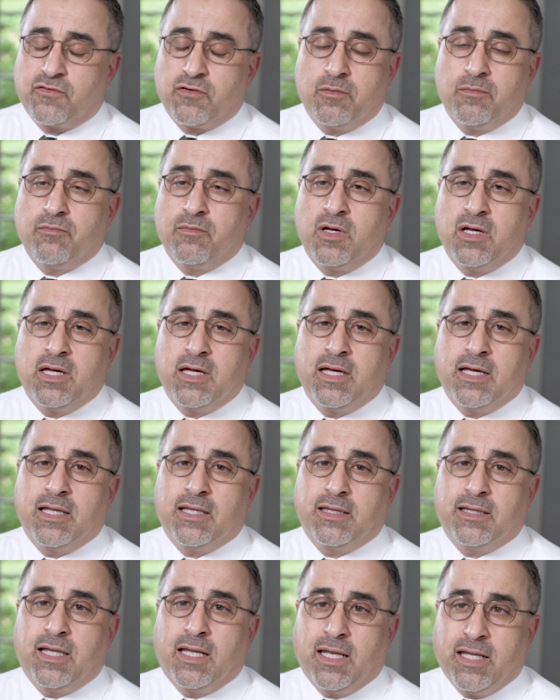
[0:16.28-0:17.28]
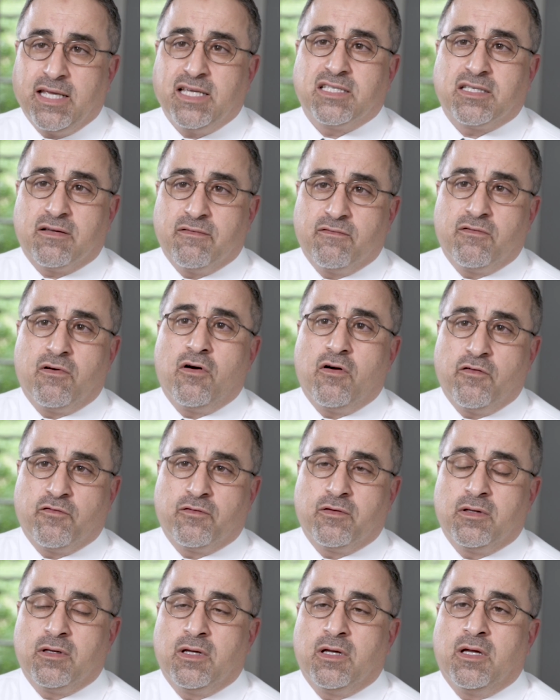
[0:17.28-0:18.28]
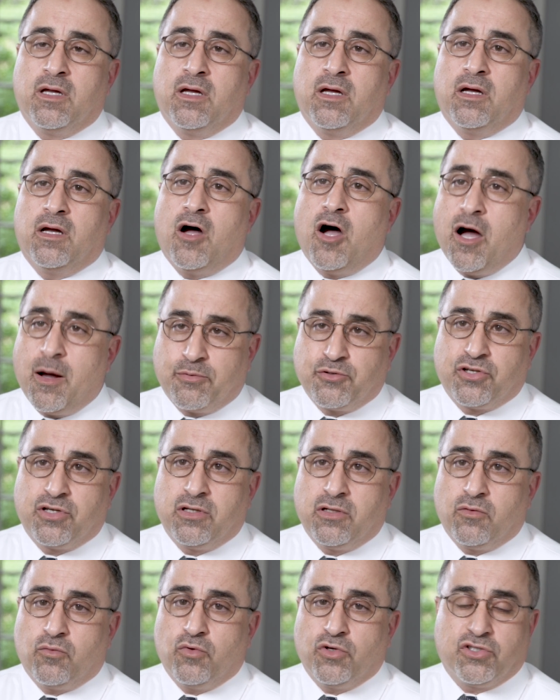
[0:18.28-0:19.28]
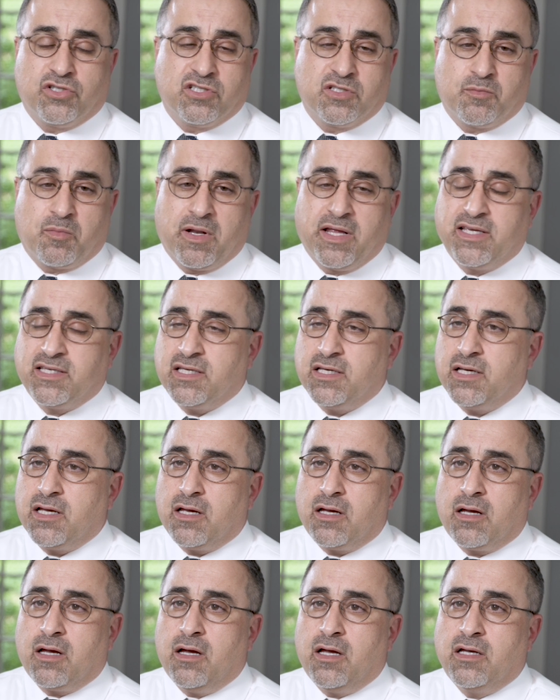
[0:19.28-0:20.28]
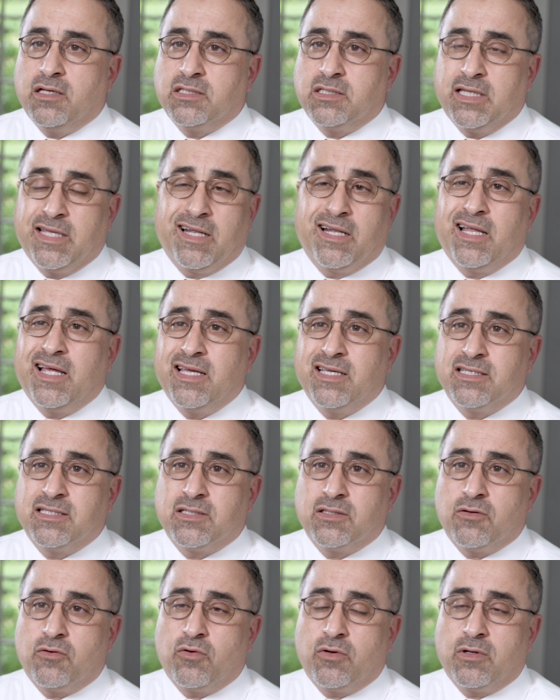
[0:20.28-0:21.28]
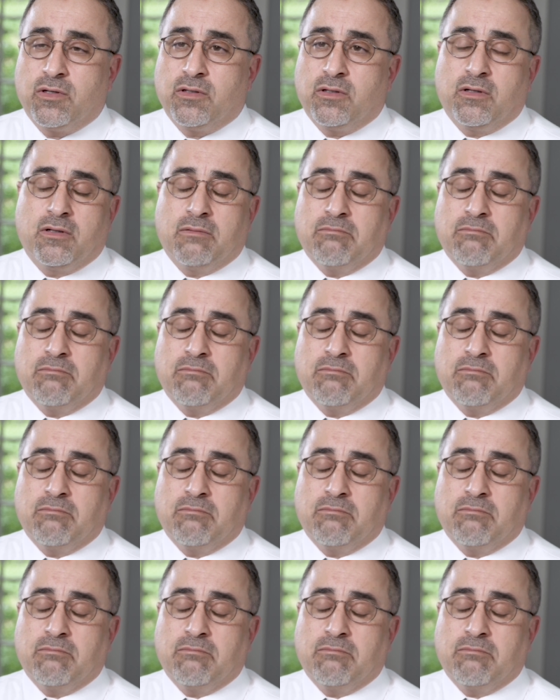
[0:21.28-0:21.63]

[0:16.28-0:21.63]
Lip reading: from the least involved option, which is placing as little as or